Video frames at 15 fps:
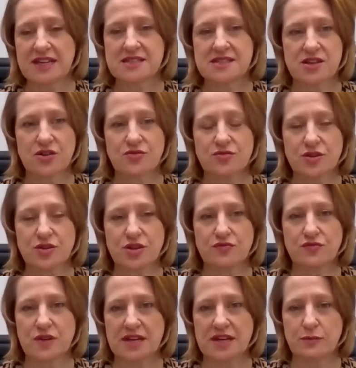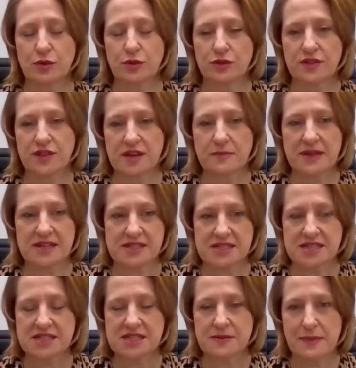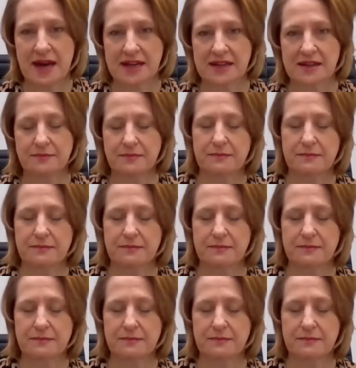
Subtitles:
so you really want the ability to